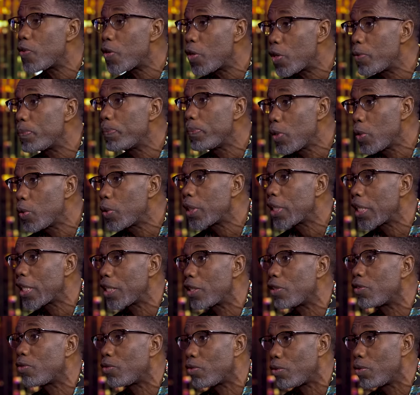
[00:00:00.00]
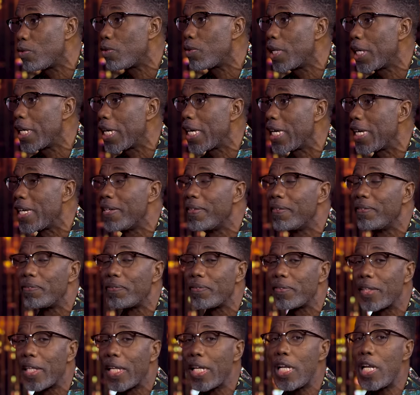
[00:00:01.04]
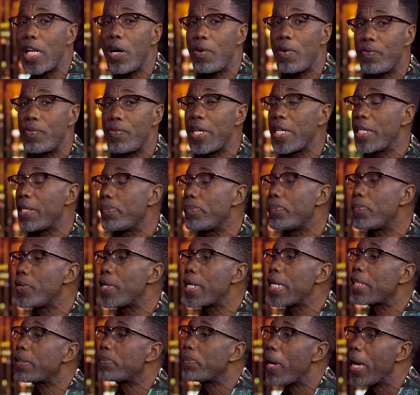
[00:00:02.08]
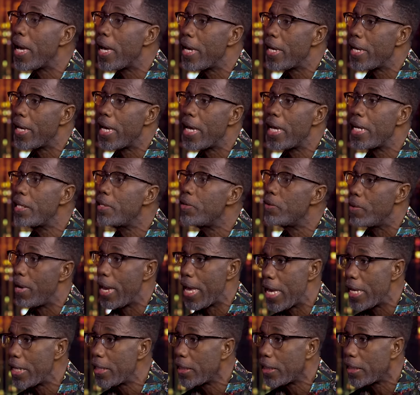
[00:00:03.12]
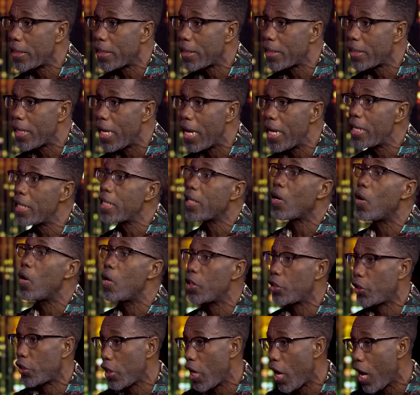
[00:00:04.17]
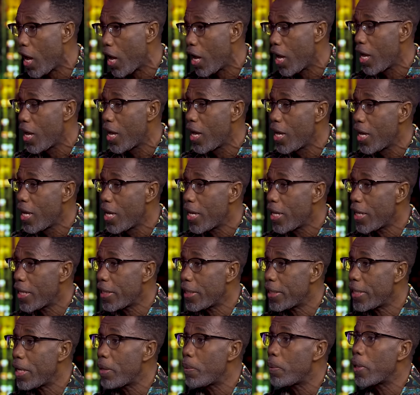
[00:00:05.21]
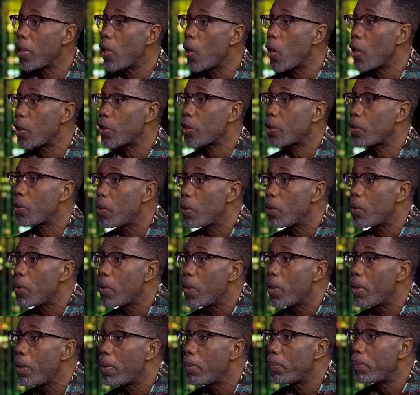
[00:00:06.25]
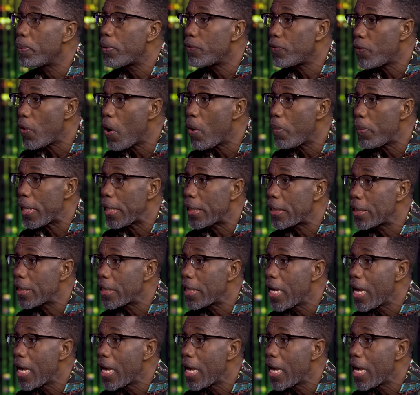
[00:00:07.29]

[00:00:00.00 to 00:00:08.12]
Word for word: If your music is truly loved and embraced by any race, any culture, right. they will also perform it.